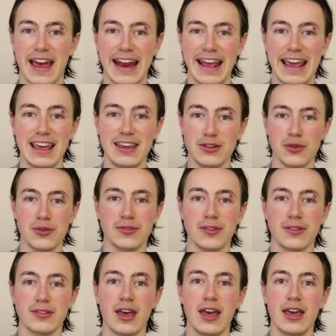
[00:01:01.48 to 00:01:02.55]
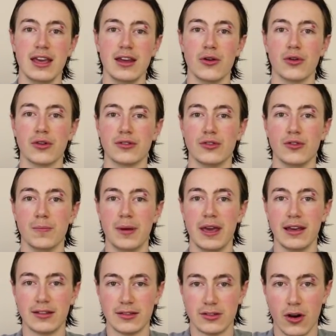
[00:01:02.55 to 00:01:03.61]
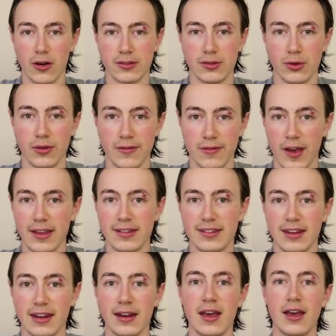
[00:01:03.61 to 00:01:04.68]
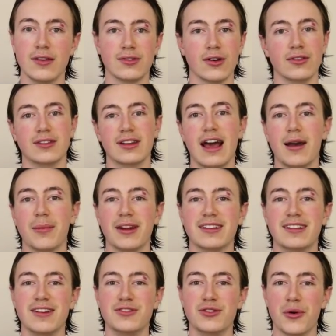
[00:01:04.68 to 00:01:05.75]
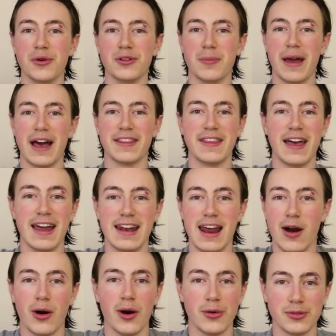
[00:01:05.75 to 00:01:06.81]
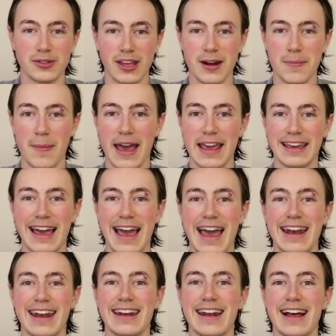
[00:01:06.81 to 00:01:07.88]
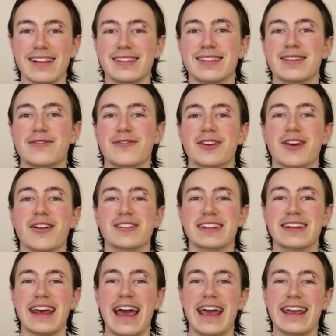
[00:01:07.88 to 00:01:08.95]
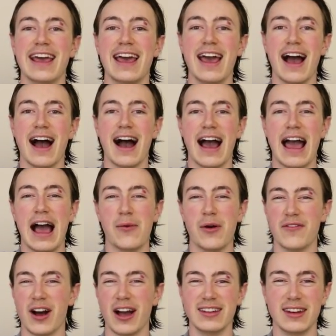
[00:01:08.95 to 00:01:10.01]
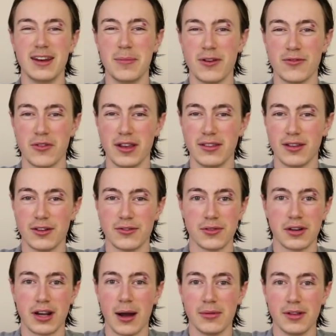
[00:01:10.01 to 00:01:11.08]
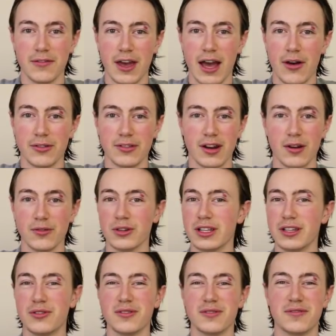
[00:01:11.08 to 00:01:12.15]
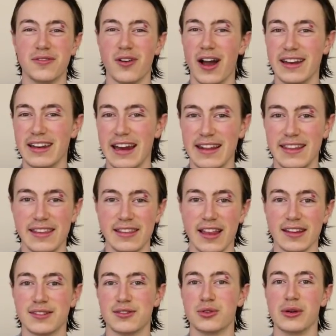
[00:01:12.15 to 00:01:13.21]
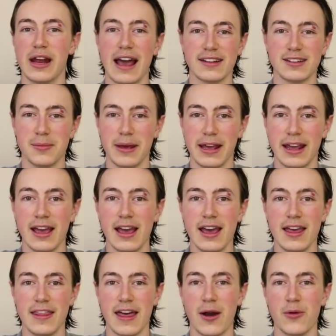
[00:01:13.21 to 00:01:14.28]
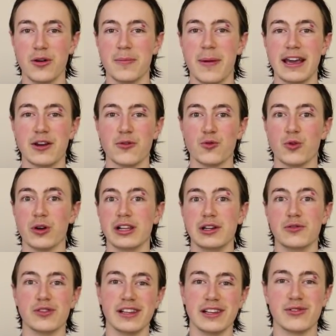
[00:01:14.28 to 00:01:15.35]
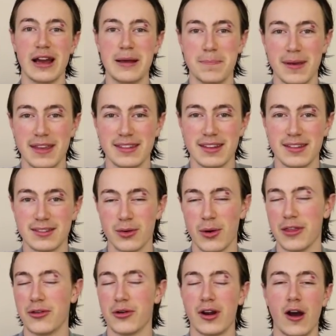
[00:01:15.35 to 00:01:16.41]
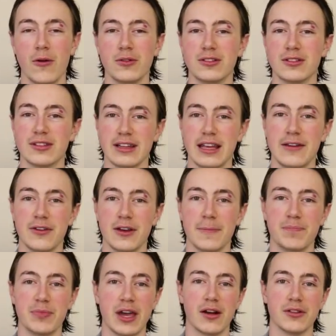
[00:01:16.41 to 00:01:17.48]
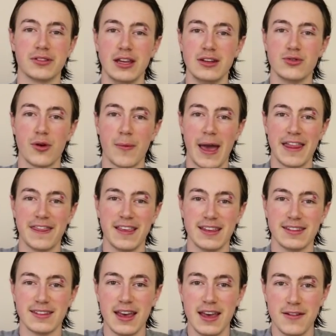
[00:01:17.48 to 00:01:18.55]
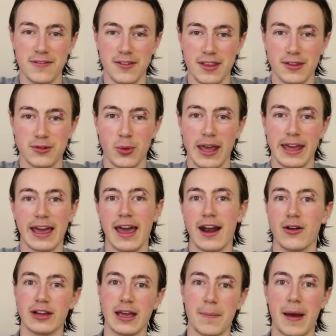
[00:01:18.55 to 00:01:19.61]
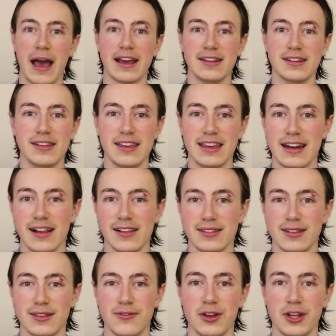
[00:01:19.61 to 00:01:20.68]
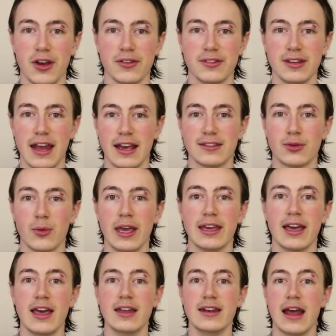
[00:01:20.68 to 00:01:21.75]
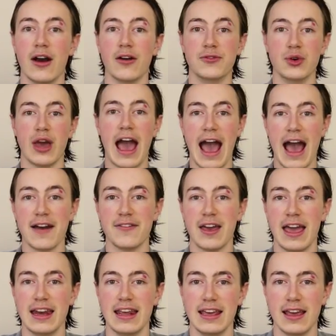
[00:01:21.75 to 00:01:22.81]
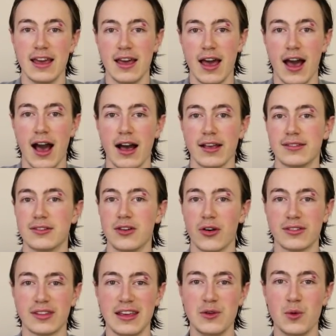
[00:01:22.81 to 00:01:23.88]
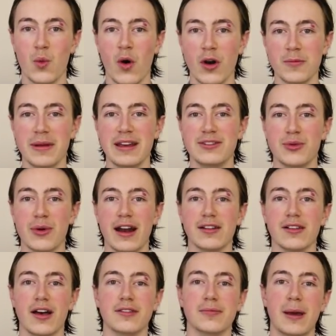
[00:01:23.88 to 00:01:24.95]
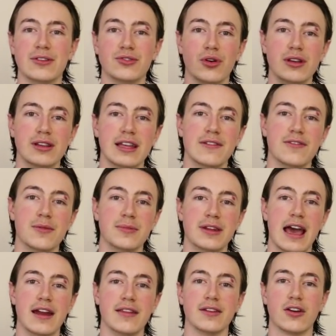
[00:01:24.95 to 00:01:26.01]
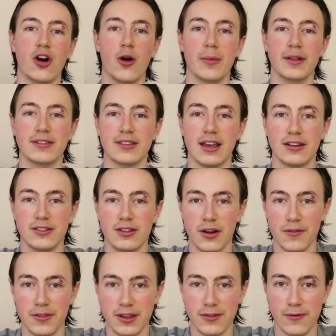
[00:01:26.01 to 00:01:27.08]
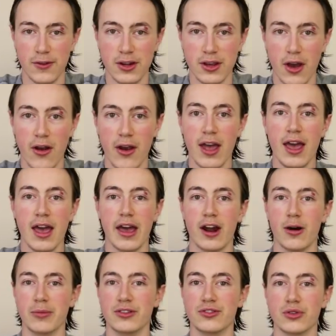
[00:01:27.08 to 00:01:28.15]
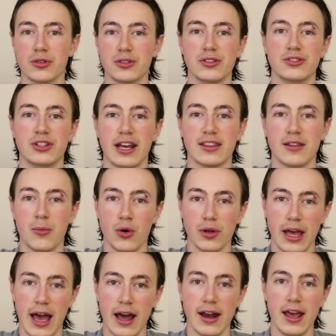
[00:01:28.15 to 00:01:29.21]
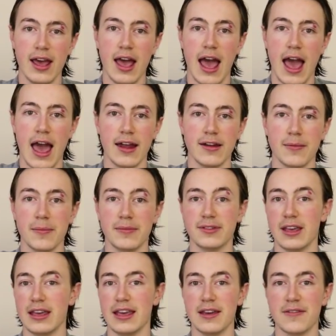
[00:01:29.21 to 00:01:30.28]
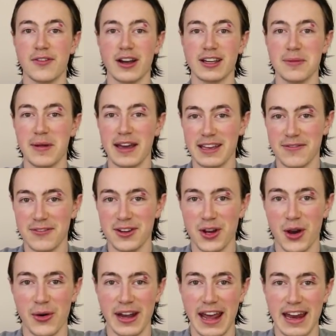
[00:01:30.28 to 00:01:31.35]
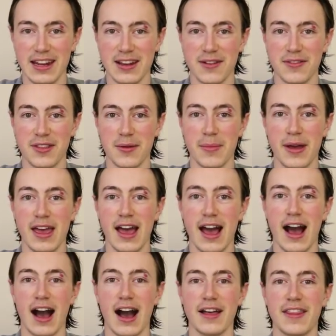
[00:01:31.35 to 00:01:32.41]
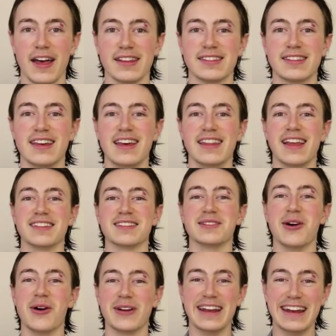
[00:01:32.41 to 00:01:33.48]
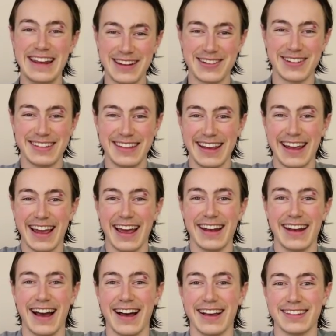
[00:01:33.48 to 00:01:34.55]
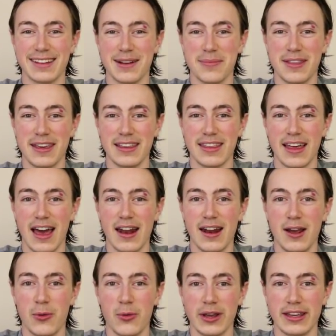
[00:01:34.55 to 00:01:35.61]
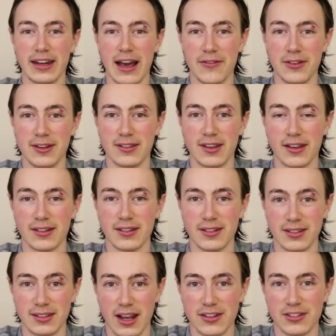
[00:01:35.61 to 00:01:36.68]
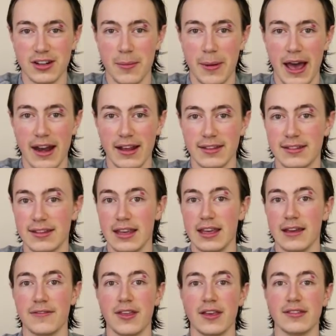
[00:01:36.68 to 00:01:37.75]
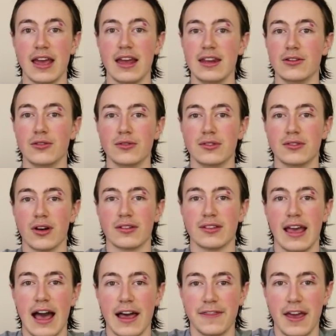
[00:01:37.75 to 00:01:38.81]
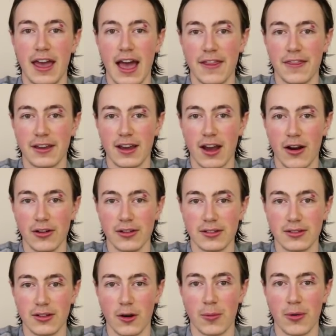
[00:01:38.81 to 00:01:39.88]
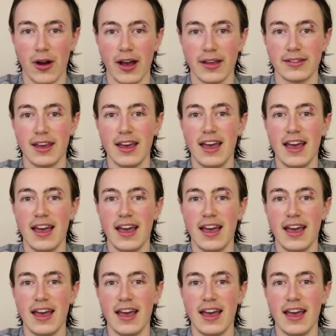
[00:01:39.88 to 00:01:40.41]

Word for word: that he uses in order to pick stocks to invest in. So, today I'm going to teach you all about that. Now, I was going to make an analysis video today, uh, however, I did a bit of research for a couple of hours and I really couldn't find anything that stood out to me that would make a really, really great business. So I thought I would just leave it and I'll teach you about this for this week, and I'll get back into the analysis videos next week. Now, if you have any uh, stocks that you want me to analyze, make sure you leave them down in the comments section of this video, and I'll be sure to check them all out and see if I can make a video on any of them. Uh, that's that's long and interesting, and uh, something that we can have a dis discussion about and see if there's any good stocks out there at the current stock price.